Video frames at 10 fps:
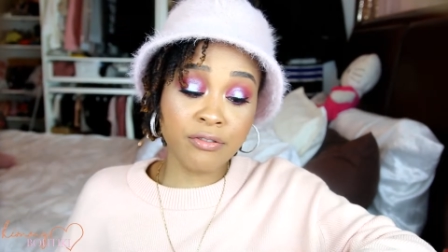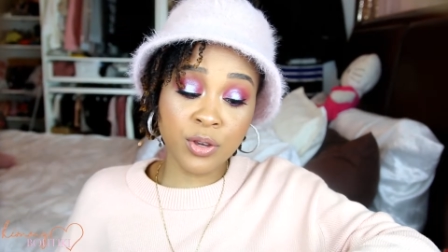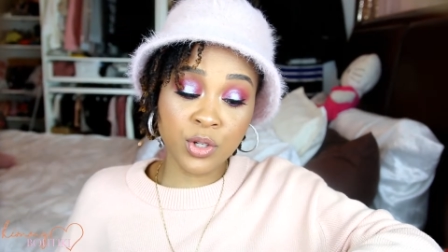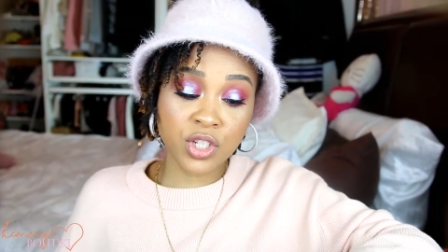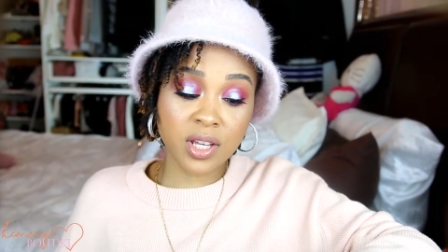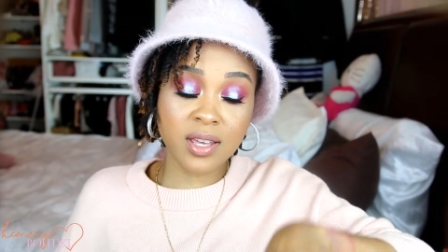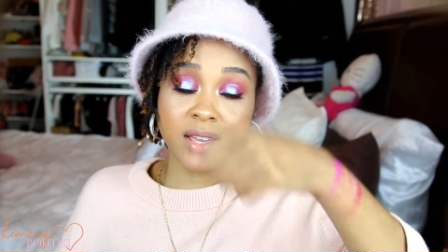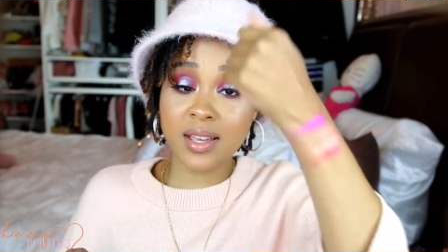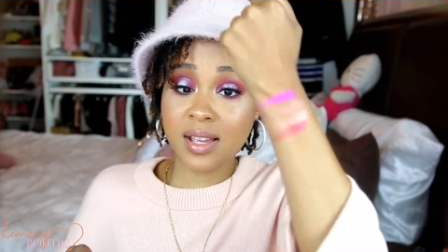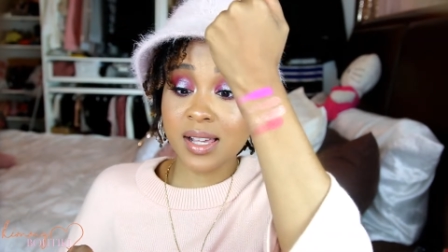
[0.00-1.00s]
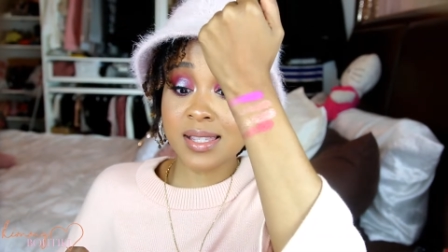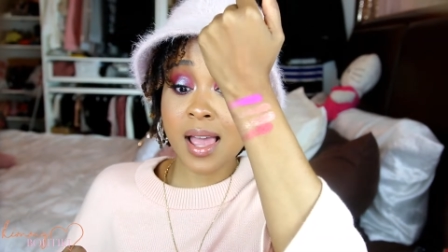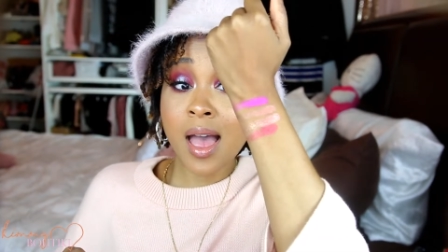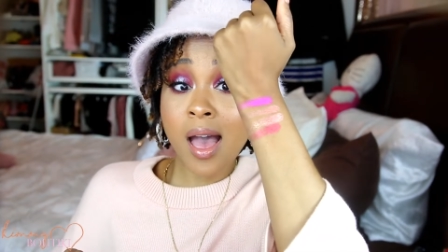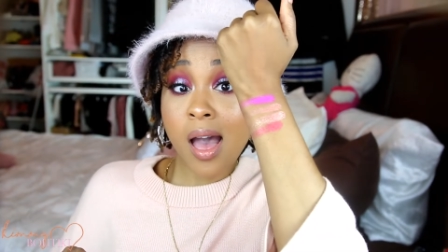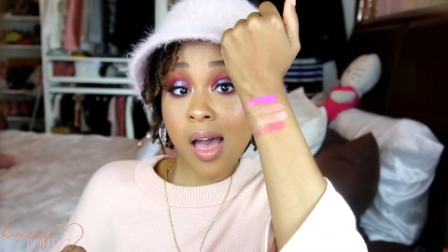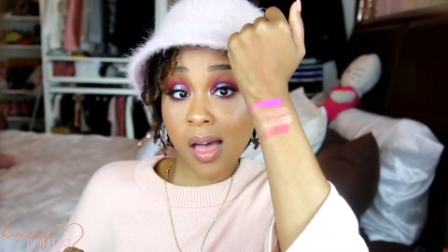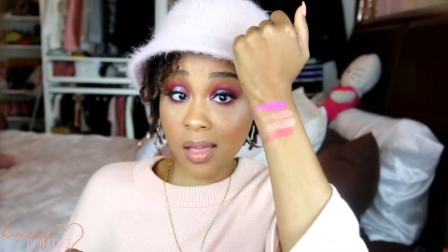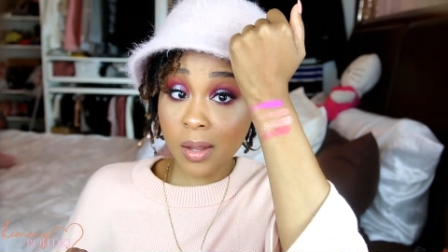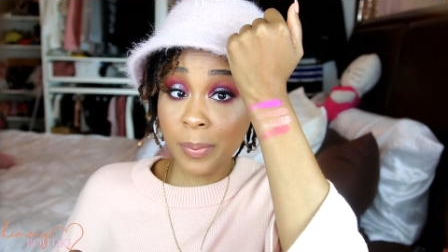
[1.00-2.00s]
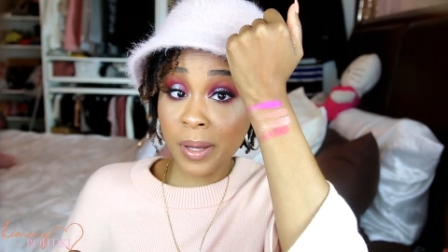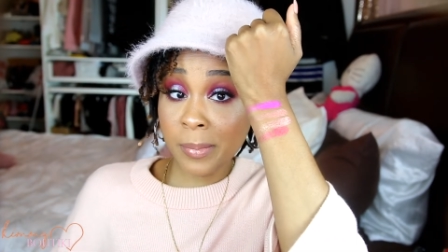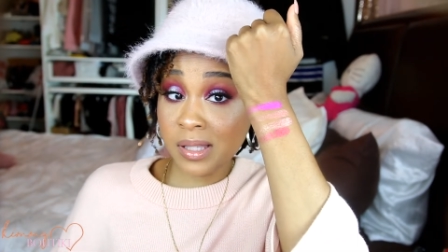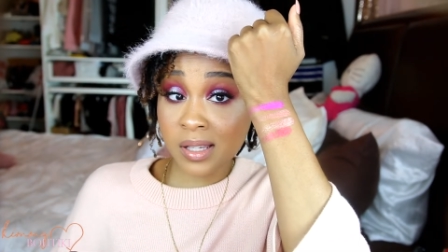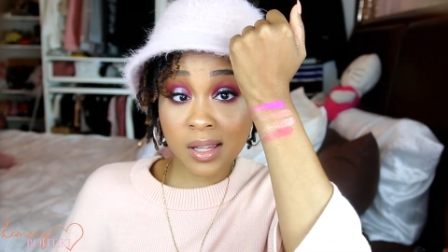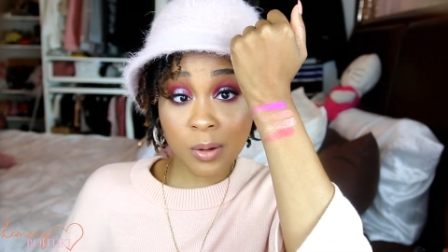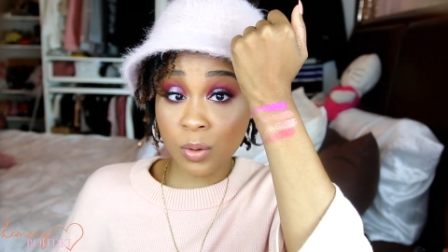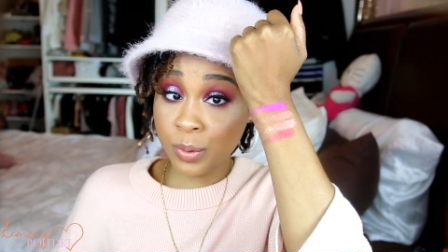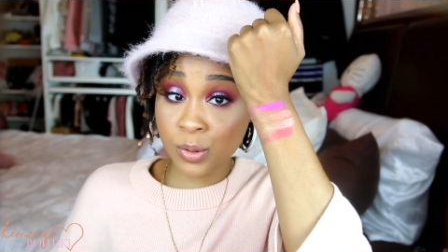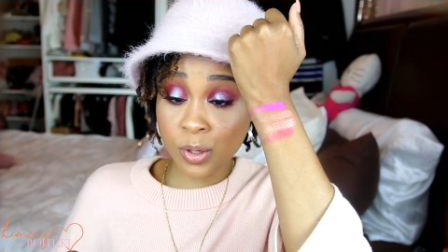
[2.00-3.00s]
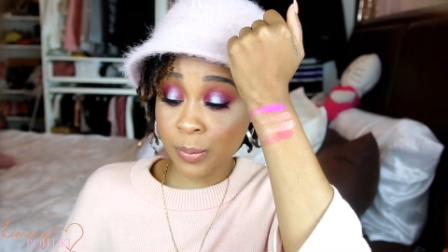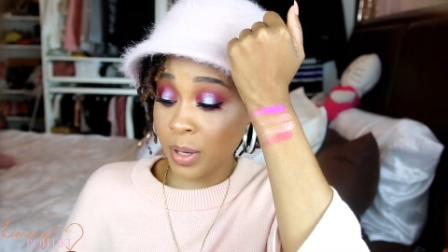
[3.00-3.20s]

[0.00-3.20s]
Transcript: fuchsia is hella pigmented. Like, what we talking about?